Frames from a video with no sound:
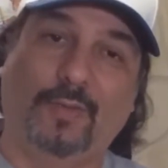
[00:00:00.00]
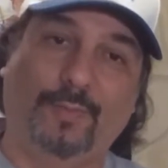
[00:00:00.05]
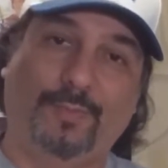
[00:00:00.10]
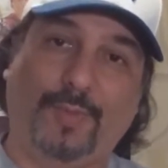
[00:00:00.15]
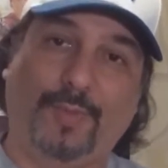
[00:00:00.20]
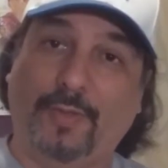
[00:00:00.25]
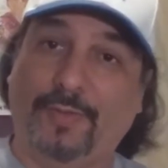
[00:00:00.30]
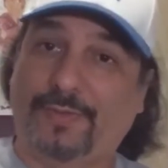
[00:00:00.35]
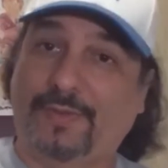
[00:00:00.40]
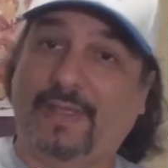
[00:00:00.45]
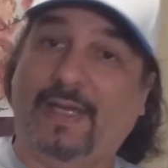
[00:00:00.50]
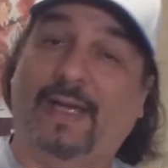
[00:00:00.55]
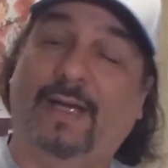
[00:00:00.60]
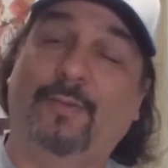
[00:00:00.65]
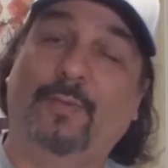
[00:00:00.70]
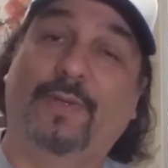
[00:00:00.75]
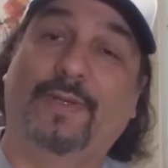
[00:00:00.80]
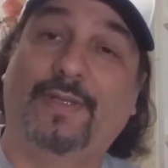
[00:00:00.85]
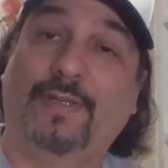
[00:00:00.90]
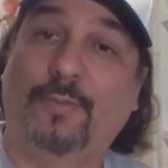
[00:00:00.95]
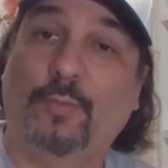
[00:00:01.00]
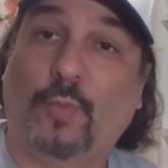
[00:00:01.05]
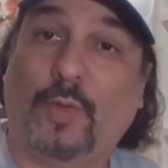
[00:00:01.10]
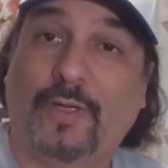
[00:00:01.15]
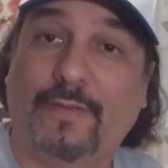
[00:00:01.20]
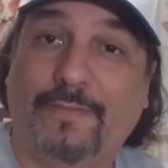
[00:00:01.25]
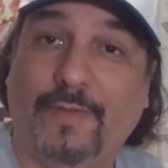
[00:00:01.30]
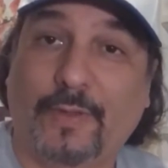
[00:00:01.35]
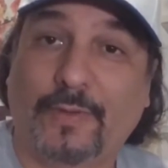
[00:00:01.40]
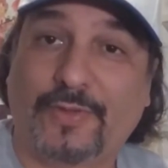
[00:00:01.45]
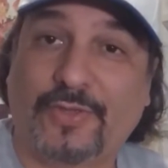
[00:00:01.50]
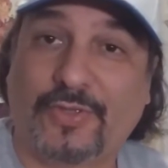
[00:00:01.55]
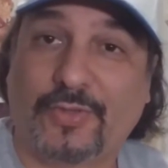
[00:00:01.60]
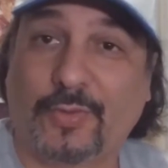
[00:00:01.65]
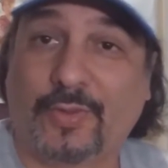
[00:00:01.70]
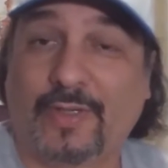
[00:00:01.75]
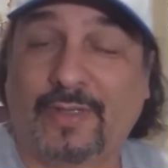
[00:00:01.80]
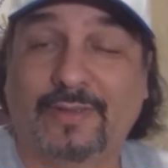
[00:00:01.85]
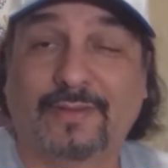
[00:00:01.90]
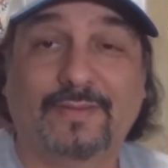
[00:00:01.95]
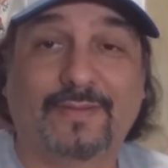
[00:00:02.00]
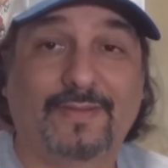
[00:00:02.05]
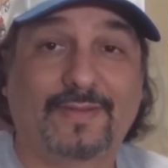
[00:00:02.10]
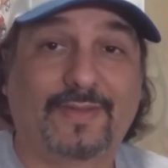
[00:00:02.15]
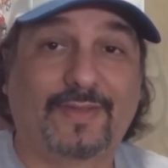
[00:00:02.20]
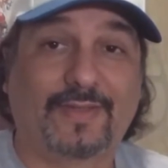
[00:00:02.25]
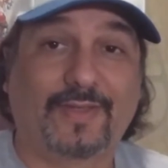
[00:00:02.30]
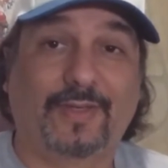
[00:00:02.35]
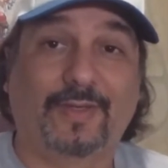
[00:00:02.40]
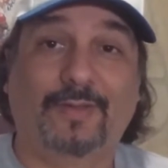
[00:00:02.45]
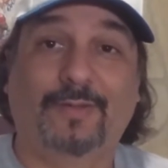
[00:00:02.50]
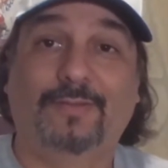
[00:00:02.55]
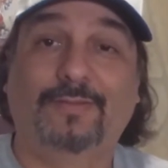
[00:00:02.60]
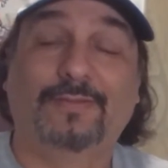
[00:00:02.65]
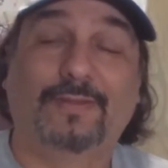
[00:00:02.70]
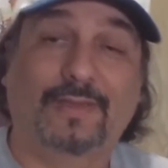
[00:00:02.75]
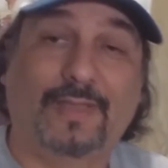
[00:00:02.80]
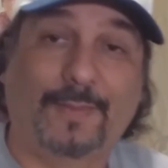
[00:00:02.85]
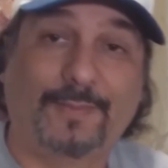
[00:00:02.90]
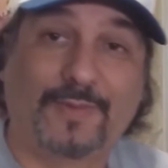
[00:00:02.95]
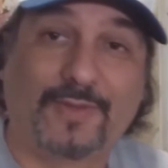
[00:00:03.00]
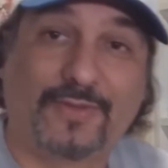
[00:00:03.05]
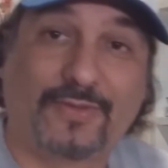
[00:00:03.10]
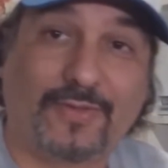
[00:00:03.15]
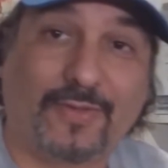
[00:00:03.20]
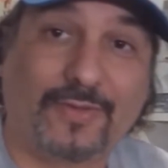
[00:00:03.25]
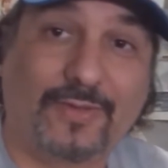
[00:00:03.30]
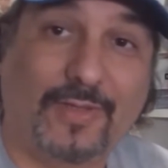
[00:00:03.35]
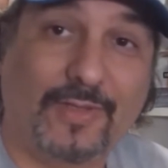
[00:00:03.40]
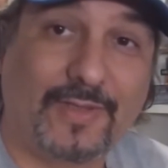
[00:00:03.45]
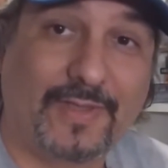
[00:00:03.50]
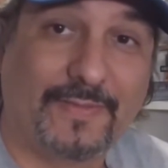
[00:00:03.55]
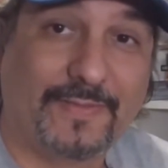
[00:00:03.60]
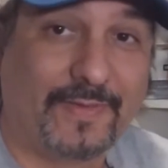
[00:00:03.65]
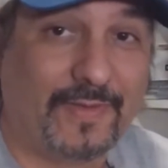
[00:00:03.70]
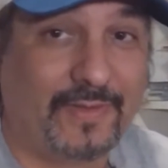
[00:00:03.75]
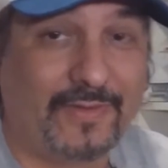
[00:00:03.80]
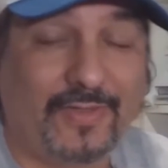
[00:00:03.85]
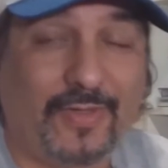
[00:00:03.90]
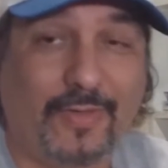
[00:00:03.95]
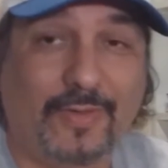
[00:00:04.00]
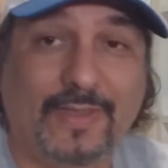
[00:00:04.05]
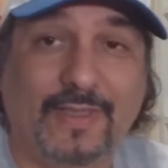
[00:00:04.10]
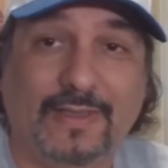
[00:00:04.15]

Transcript: both got within 1 vote short. So I'm still looking for a Tony